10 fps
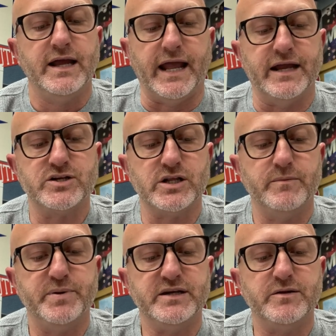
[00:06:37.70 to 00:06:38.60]
Angela
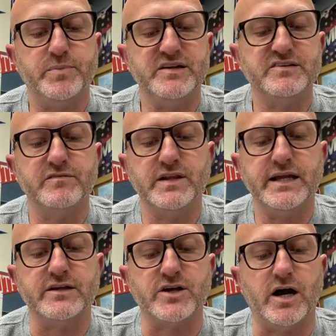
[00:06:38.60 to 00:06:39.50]
picked a piece of
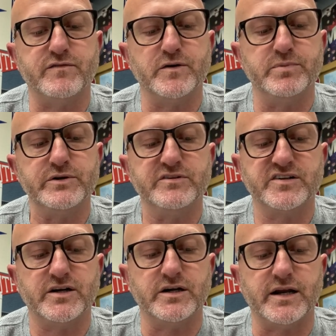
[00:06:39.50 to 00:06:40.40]
lint off her blue
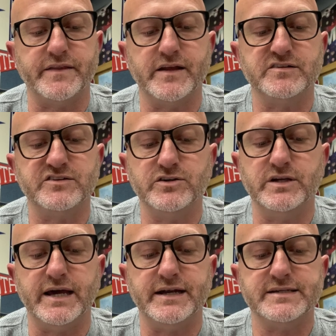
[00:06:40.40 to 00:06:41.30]
skirt and then
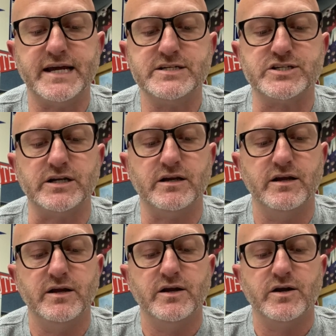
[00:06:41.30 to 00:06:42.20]
stood at attention,
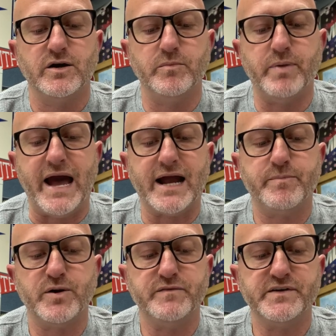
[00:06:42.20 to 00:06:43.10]
her
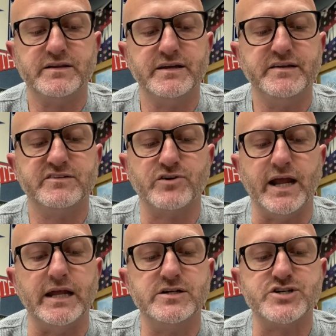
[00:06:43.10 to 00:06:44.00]
back perfectly
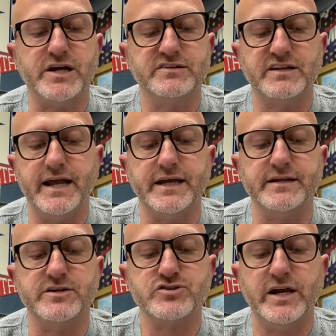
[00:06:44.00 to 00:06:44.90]
straight, just like
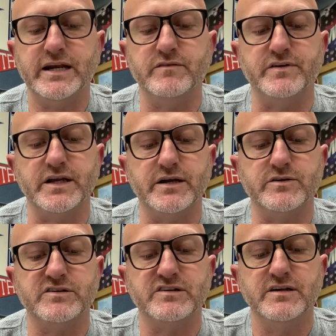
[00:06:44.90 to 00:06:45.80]
in the training
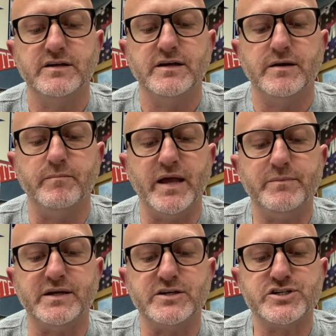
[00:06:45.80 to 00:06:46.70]
videos.
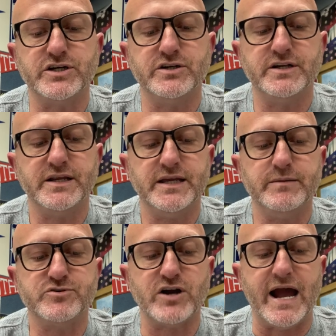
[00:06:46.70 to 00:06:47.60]
Maybe she couldn't
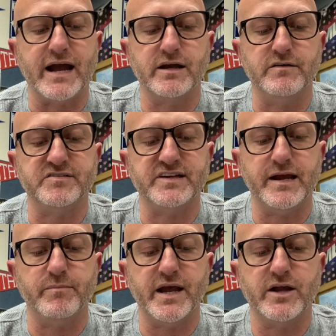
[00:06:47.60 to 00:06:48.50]
keep track of
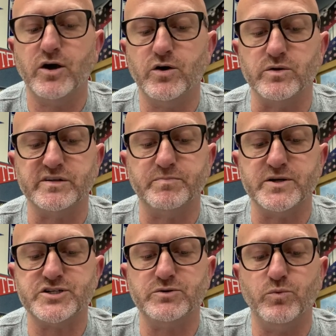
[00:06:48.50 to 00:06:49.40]
standby codes,
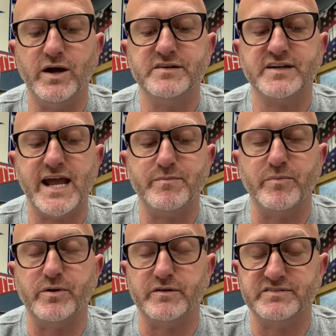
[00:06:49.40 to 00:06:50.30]
but she was
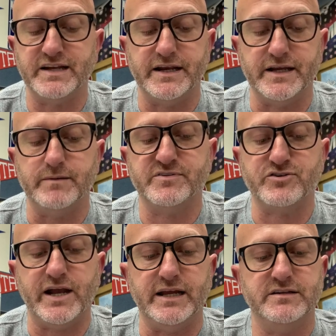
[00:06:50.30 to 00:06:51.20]
capable of standing up
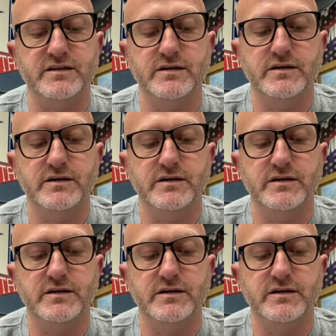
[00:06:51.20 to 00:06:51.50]
straight.